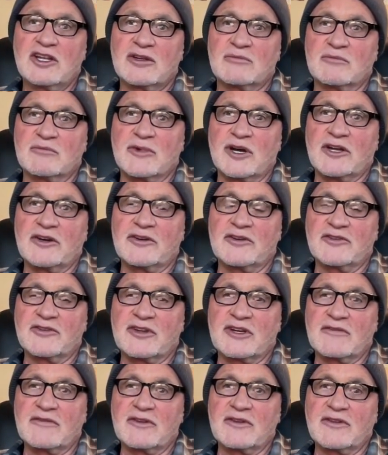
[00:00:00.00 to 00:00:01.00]
Minor
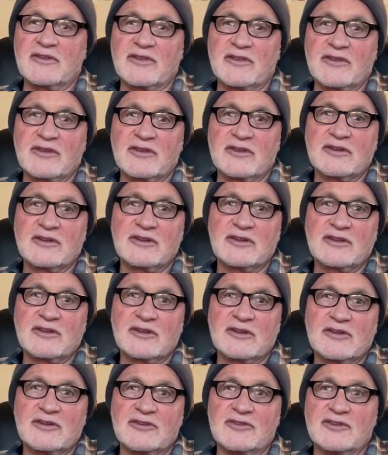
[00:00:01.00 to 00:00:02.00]
seventh,
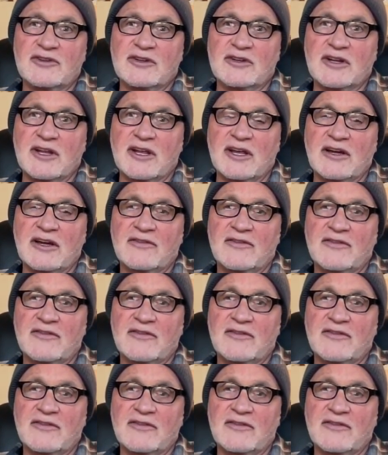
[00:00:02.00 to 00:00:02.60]
G to F.